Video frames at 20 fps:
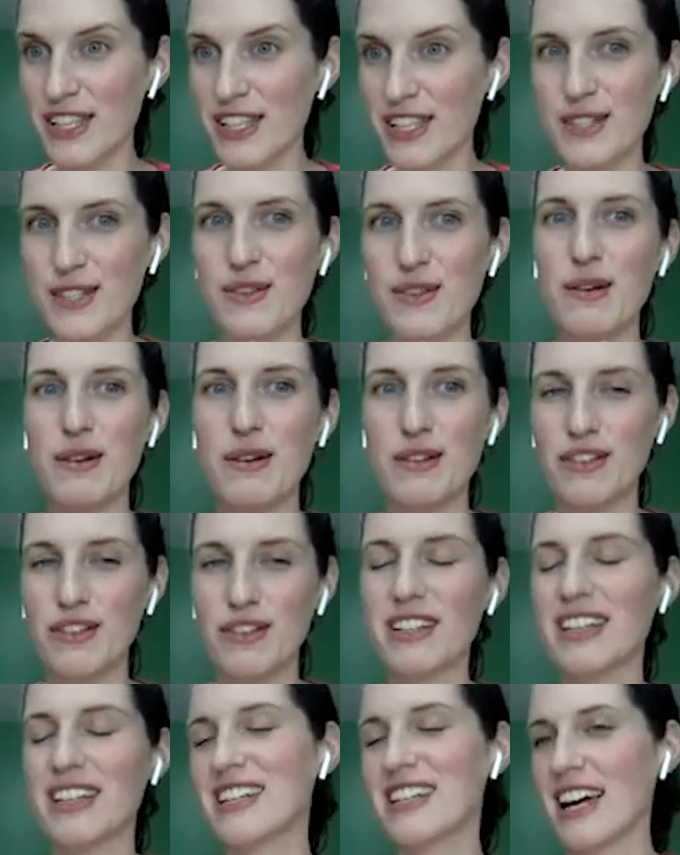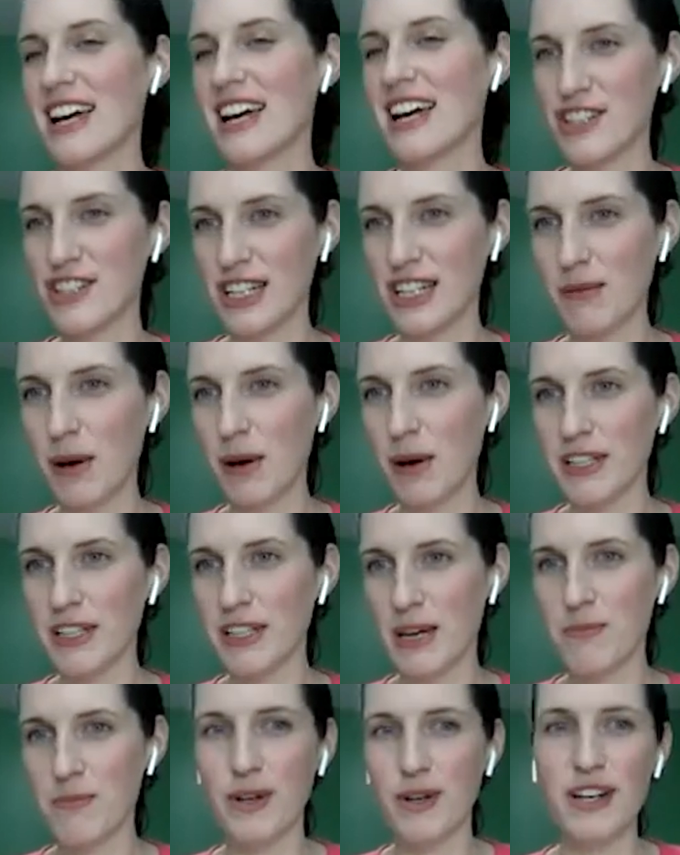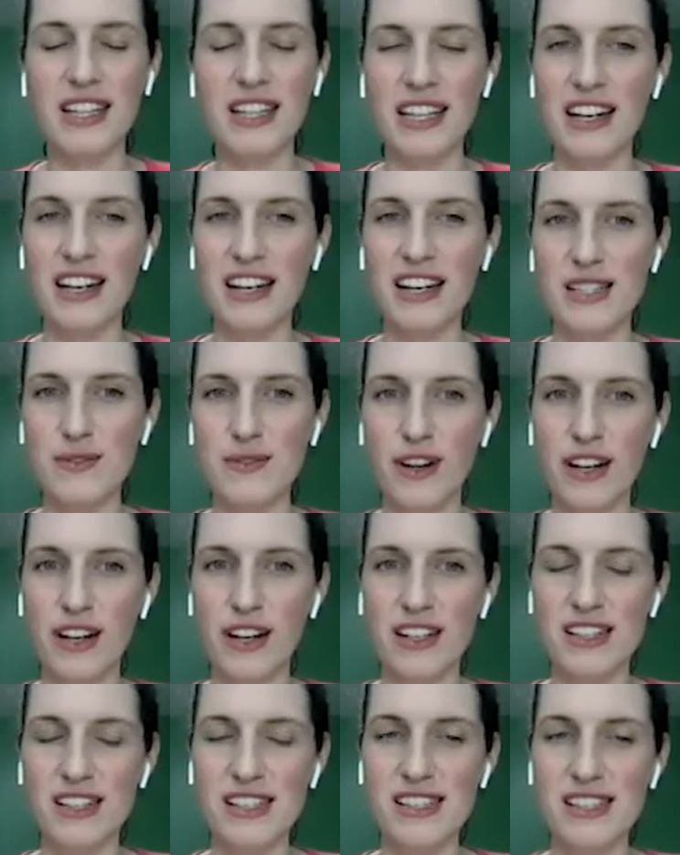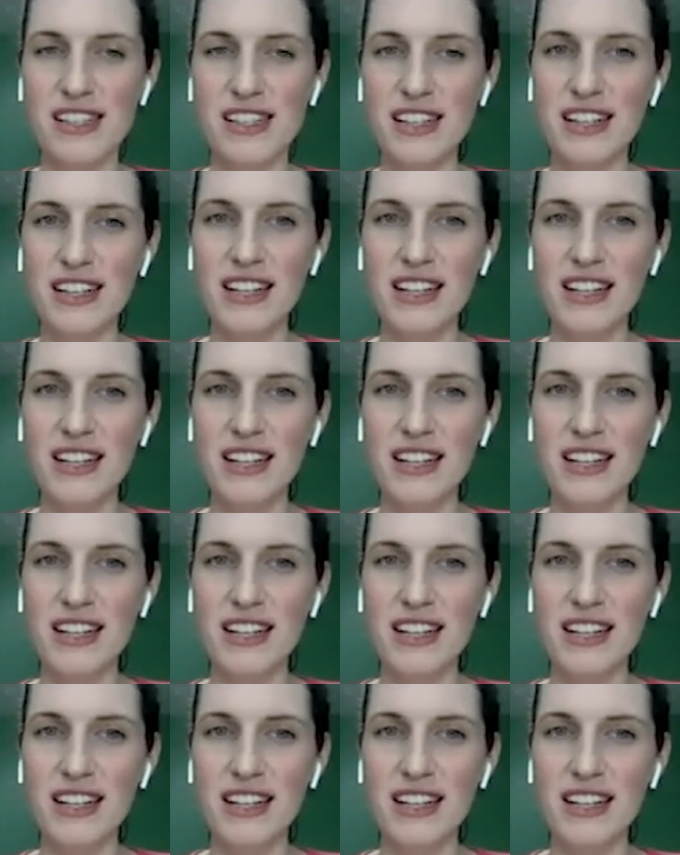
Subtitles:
And so they were really intentional about what they put in there as far as